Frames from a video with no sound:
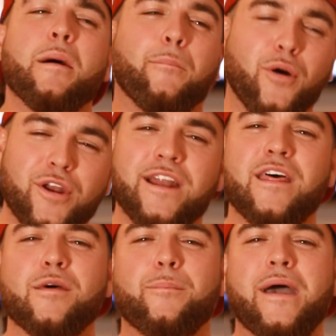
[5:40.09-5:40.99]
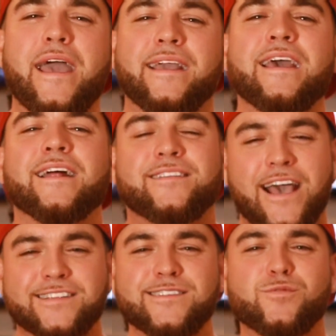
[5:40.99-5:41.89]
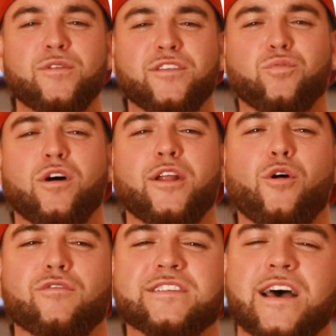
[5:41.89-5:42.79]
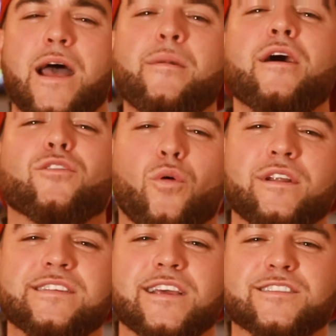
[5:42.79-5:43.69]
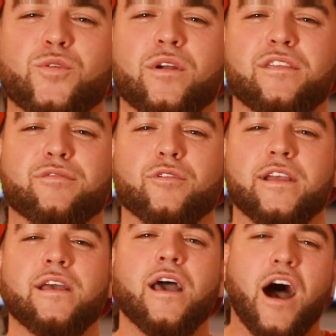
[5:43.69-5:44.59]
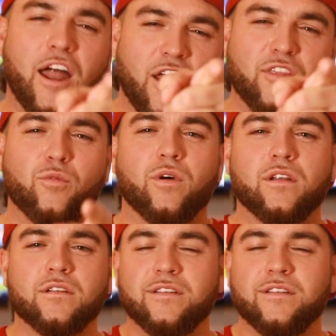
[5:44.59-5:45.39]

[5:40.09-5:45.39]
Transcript: Put it in the bank. Texans win this one in overtime, 26-23. Another one.